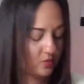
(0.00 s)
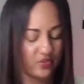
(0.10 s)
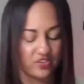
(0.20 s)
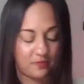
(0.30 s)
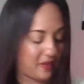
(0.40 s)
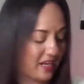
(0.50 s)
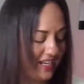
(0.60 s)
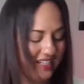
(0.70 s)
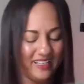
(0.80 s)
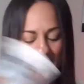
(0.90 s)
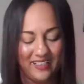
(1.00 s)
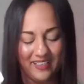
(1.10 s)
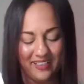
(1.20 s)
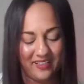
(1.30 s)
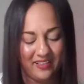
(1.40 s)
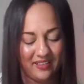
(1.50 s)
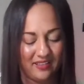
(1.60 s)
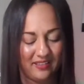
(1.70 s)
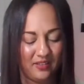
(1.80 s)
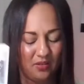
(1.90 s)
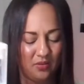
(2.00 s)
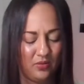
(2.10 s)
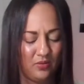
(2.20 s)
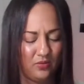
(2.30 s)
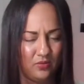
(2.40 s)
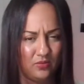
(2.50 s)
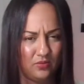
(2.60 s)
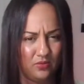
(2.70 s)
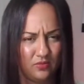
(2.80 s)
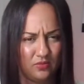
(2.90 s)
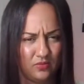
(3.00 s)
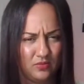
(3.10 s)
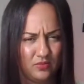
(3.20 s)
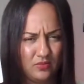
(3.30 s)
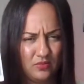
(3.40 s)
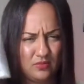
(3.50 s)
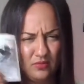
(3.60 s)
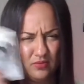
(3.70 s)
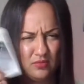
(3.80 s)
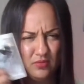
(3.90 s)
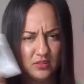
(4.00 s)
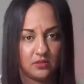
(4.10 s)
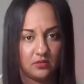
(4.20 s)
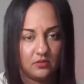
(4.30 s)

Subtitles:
We're spying. No.